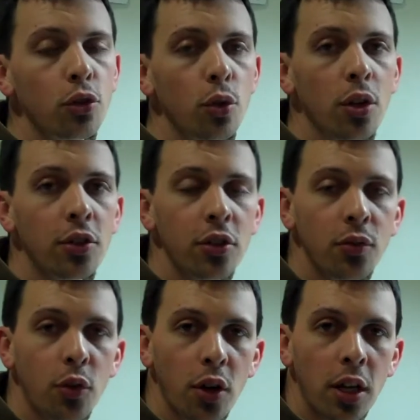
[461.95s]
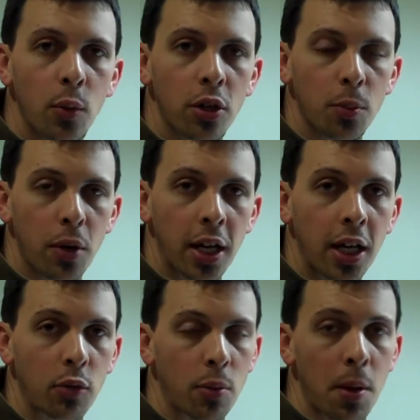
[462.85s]
To listen for anyone to
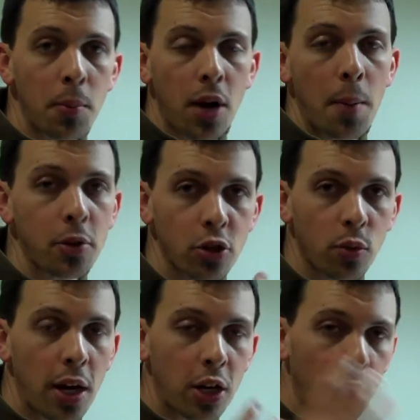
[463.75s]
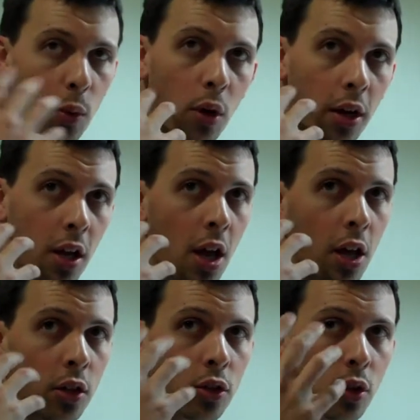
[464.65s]
break in. Remember, amateur radio, we want
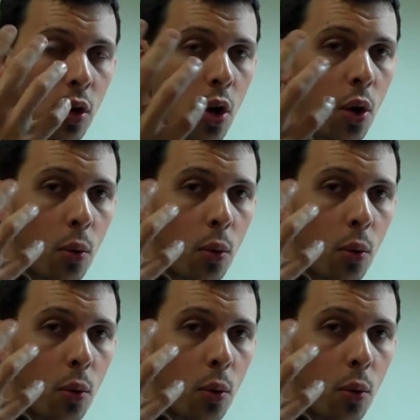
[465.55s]
to